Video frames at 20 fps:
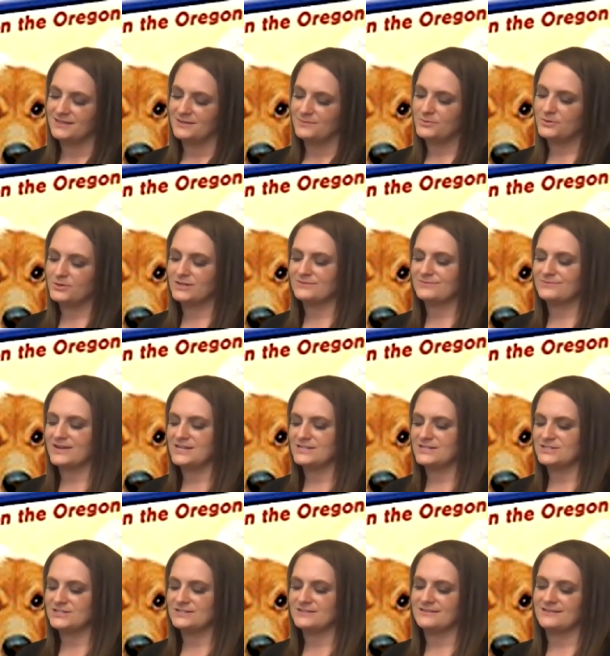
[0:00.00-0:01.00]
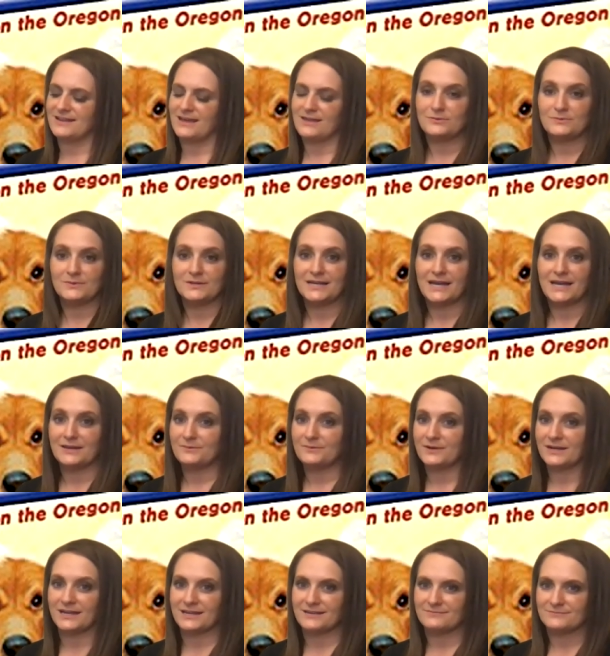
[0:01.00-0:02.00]
Poor Ranger, another one got
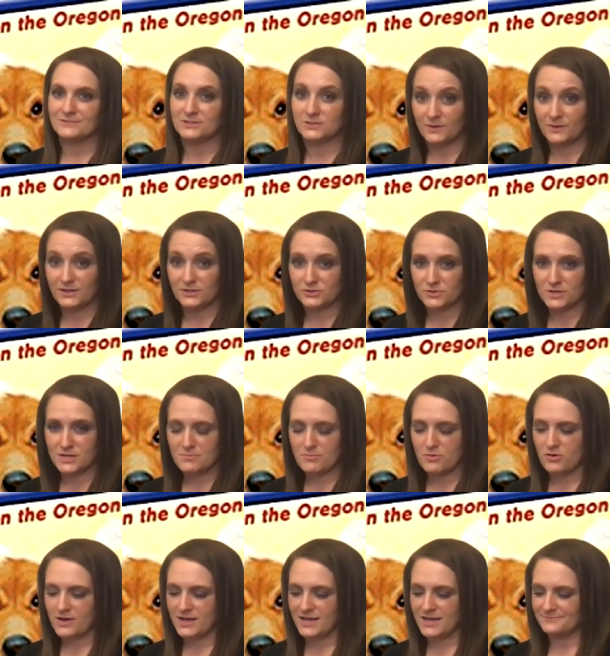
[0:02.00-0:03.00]
away. You want a treat, boy?